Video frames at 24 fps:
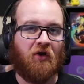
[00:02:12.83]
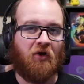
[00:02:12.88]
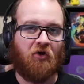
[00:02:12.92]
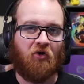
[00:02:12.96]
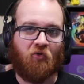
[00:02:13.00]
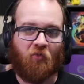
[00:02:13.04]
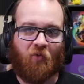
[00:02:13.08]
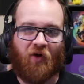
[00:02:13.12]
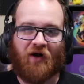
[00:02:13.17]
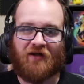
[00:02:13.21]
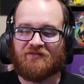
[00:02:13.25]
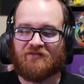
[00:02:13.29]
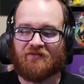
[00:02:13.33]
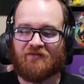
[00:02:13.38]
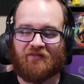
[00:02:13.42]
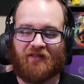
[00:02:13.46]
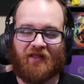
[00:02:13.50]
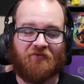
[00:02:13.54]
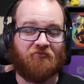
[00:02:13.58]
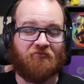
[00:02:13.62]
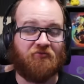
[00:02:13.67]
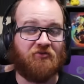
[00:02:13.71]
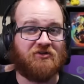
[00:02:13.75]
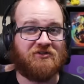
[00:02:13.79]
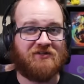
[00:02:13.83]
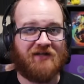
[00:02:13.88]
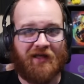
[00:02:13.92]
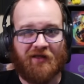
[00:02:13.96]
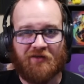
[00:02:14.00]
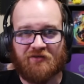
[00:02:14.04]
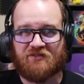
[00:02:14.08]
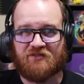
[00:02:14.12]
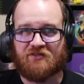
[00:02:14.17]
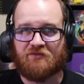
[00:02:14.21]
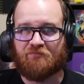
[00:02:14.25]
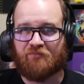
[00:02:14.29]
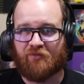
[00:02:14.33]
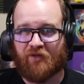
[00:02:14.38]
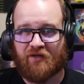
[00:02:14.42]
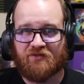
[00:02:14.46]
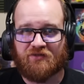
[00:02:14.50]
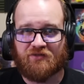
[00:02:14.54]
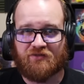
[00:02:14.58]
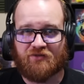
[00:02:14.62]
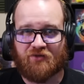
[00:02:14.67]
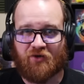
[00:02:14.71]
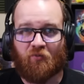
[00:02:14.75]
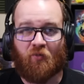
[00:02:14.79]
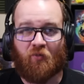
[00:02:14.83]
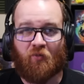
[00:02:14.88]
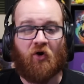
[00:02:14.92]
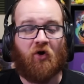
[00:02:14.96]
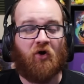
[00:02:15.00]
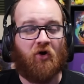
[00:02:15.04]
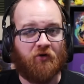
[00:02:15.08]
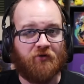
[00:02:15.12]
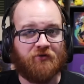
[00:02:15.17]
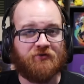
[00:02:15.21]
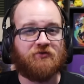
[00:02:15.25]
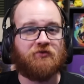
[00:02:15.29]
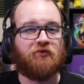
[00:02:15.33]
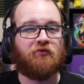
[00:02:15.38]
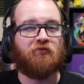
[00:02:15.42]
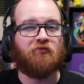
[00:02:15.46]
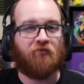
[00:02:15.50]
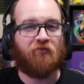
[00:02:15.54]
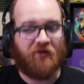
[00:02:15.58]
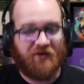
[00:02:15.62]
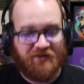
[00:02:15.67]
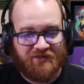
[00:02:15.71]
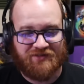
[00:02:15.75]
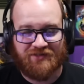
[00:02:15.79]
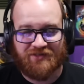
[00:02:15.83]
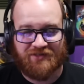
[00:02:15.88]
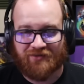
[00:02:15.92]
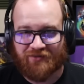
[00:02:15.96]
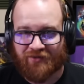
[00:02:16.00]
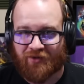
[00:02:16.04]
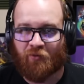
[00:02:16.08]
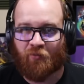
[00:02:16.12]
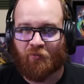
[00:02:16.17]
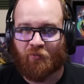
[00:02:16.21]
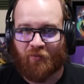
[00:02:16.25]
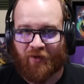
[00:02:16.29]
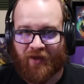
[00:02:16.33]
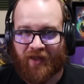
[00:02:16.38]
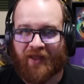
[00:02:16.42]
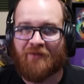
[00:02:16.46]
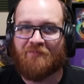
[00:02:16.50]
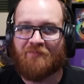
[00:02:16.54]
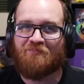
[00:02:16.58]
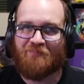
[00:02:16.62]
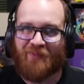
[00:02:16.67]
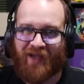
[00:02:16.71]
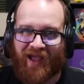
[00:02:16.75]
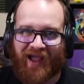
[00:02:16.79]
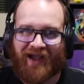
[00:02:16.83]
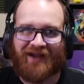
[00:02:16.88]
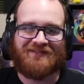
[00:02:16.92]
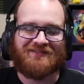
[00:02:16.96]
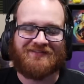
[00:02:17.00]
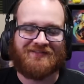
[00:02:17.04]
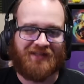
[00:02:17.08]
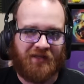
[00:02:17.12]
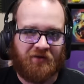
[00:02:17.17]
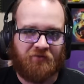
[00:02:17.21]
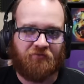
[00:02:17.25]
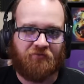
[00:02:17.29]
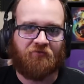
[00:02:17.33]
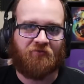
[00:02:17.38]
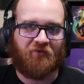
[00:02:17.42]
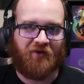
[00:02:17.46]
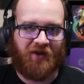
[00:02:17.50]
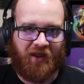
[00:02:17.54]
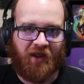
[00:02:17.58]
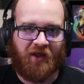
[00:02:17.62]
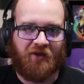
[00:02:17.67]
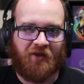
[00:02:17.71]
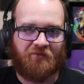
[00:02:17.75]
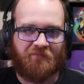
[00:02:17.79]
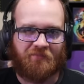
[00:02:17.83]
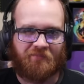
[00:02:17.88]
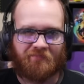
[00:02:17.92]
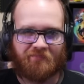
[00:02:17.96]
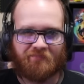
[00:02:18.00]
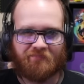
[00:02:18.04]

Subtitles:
who want to leverage Elsa Bloodstone while also racing their way back to Infinite.